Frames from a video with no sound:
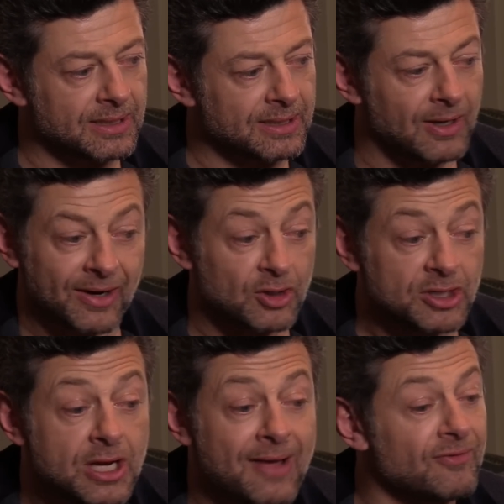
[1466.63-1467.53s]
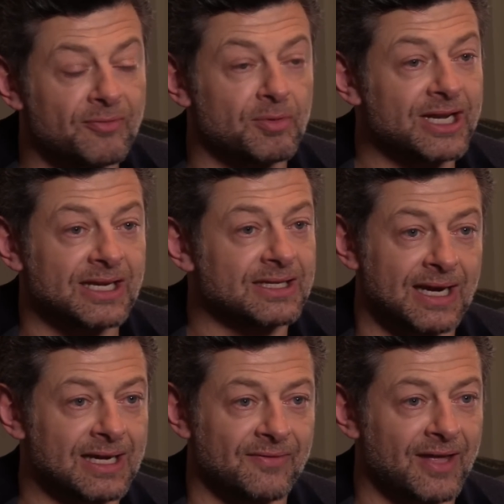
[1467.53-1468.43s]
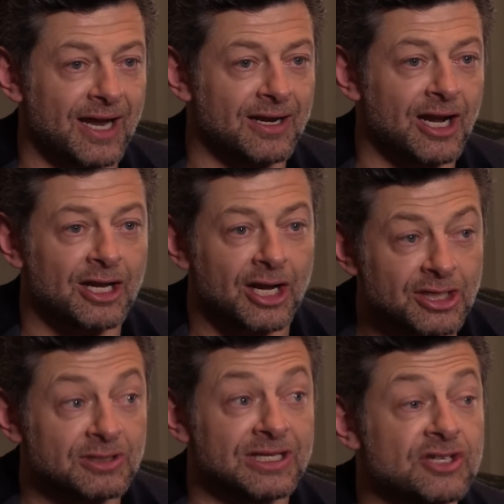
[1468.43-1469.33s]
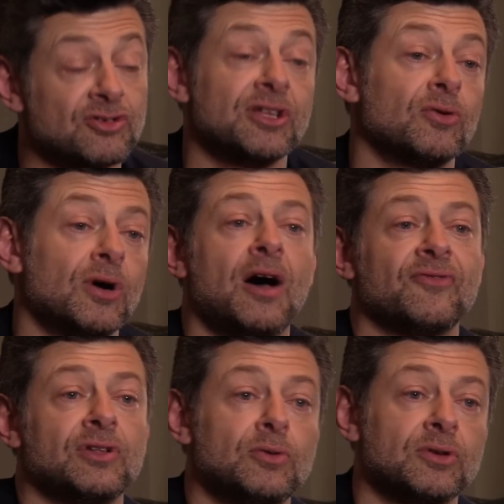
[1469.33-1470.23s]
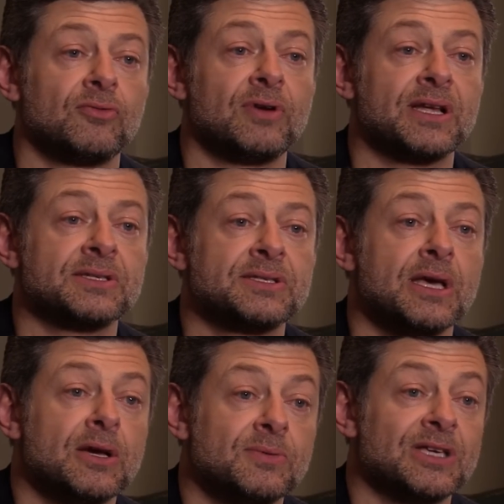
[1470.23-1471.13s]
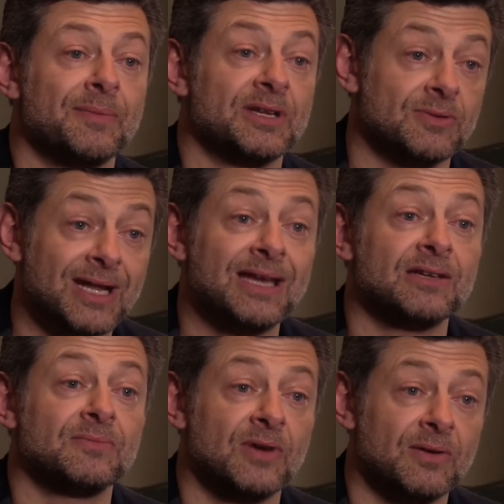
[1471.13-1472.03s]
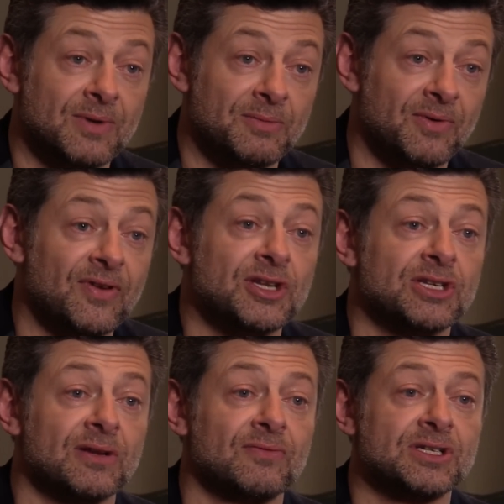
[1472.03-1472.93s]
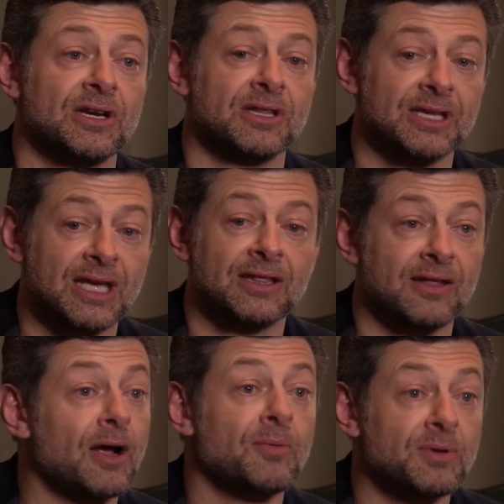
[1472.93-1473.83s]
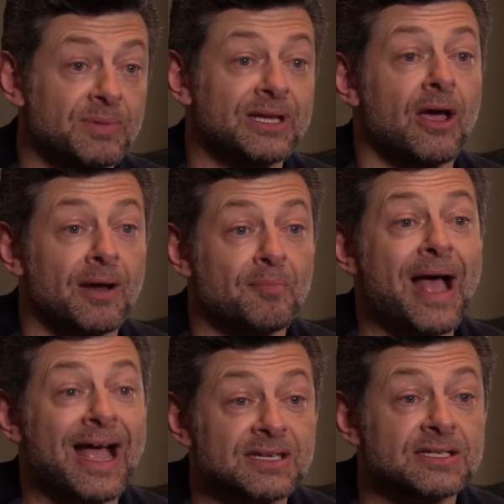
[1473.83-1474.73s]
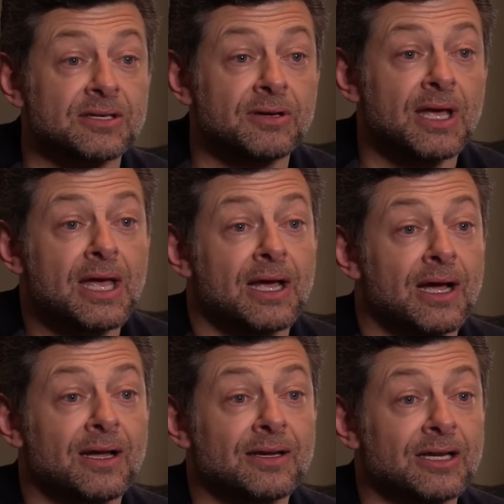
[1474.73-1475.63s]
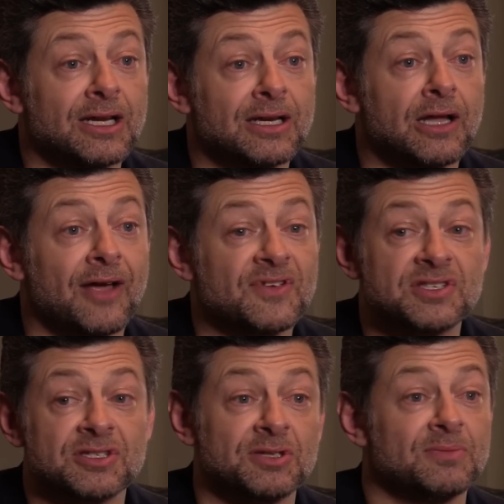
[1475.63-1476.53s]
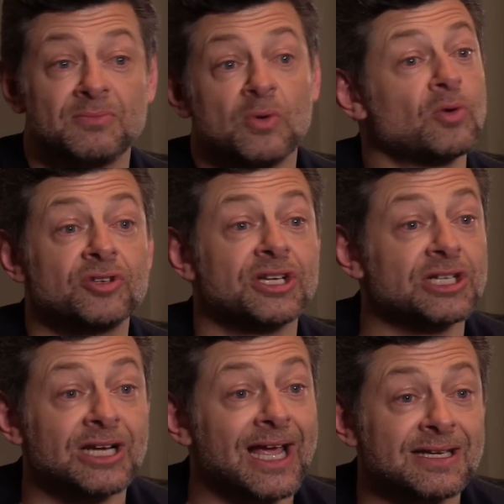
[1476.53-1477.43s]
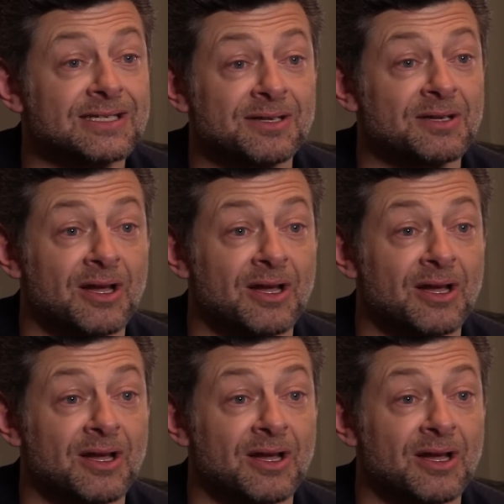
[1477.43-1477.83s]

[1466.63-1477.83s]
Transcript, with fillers: you know, I could never have predicted any of that. And, and I literally thought after Lord of the Rings was coming to an end, and when, when we were finishing Return of the King, that I would be going back to uh, life as more traditional acting,